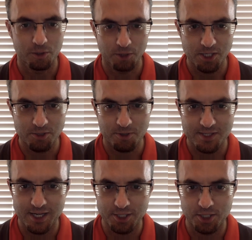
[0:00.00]
looking towards
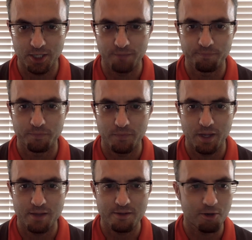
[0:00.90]
next year,
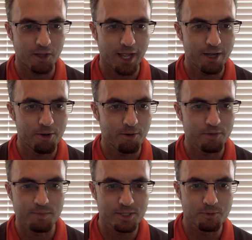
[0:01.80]
and so I'll hand it over
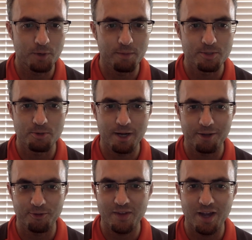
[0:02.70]
to Mr. Williams to
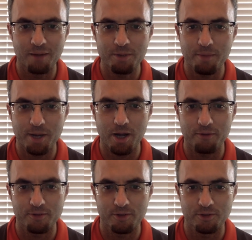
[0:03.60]
announce the upcoming
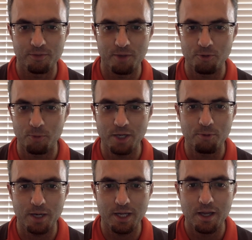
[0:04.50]
officers for the
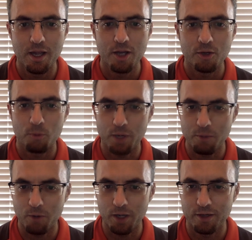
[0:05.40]
2020-21
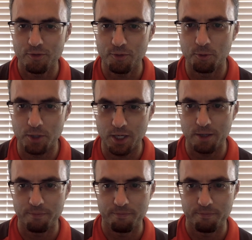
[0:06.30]
school year.